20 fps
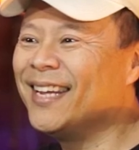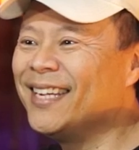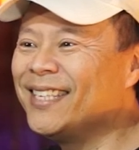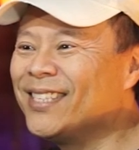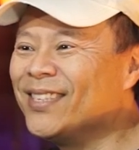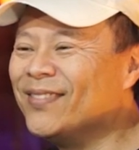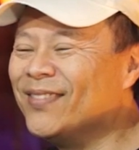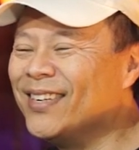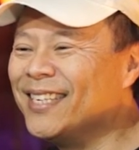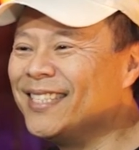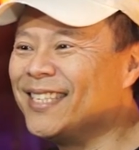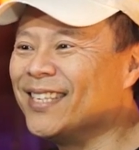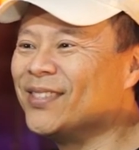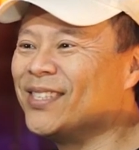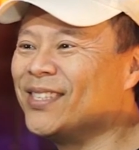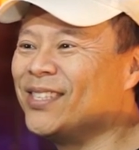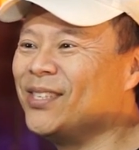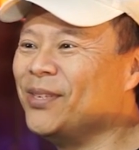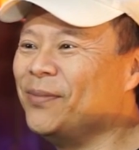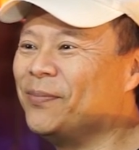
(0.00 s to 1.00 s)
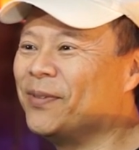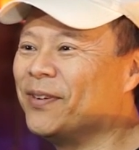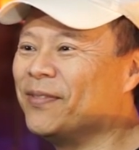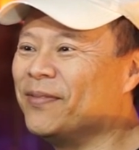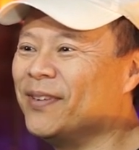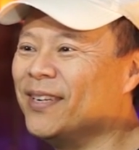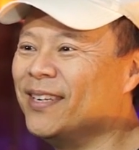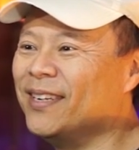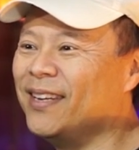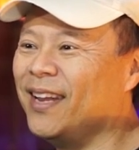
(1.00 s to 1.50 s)
thanks so much. That was super
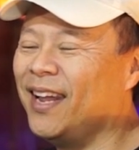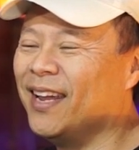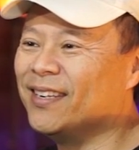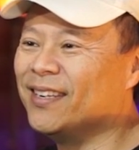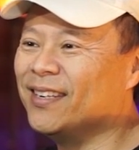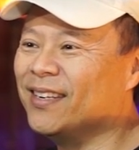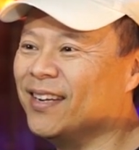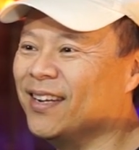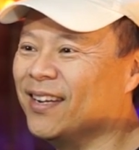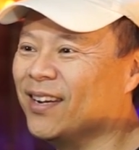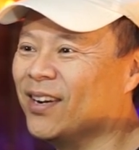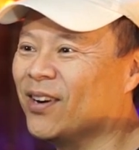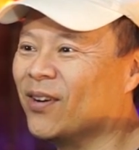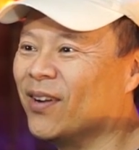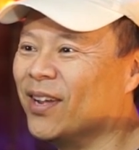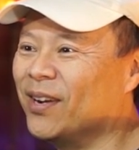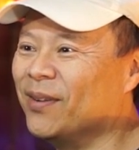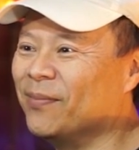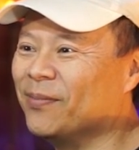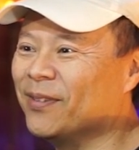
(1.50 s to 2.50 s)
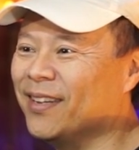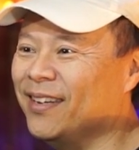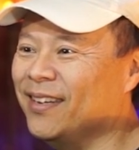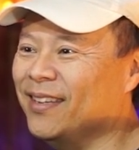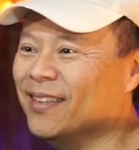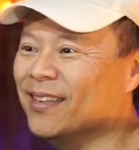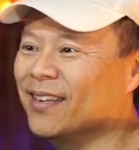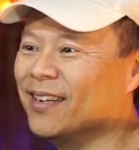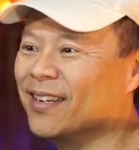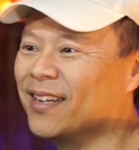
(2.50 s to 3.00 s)
fun and
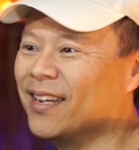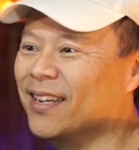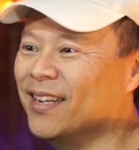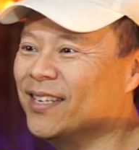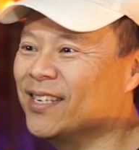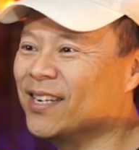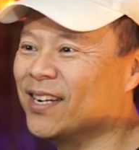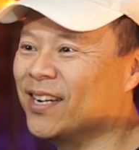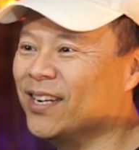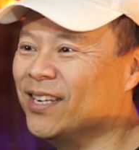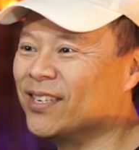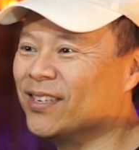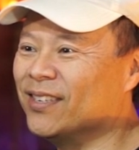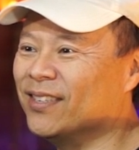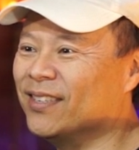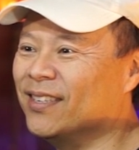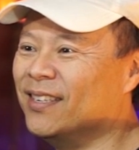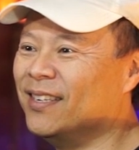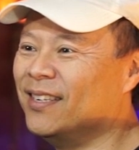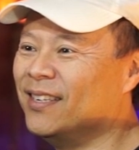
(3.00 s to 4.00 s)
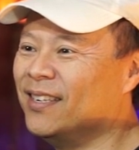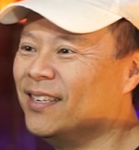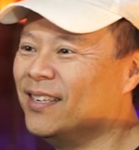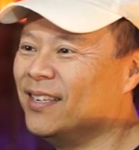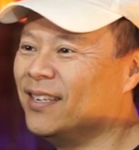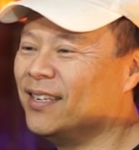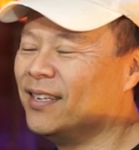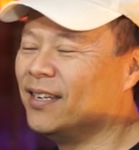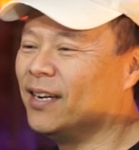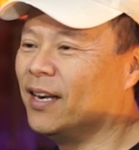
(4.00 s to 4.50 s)
incredibly, like, educational.
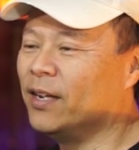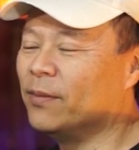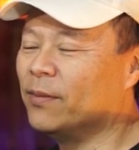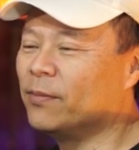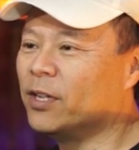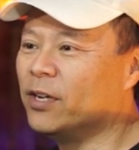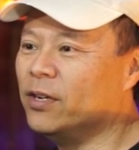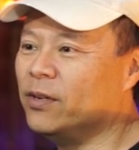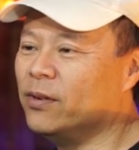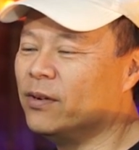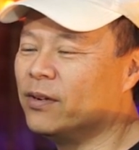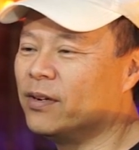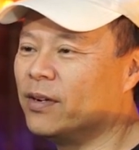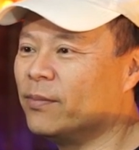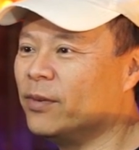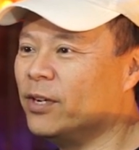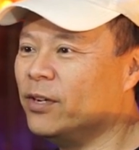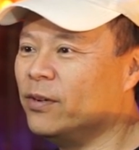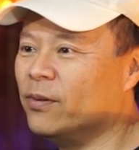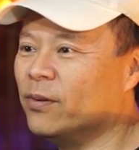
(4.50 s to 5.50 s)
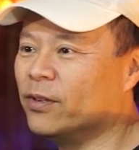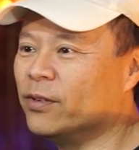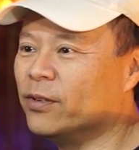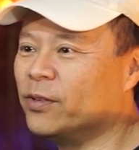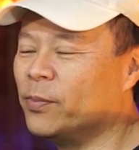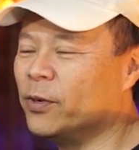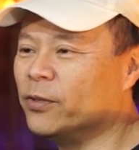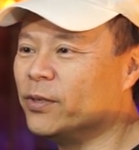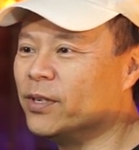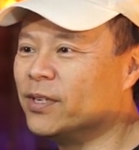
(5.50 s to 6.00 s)
I am going to do it. I'm going to do all
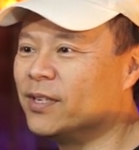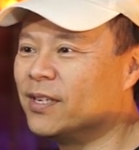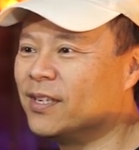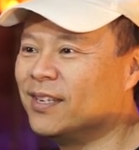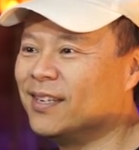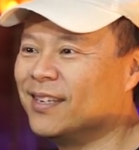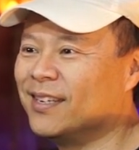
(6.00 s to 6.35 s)
those poses.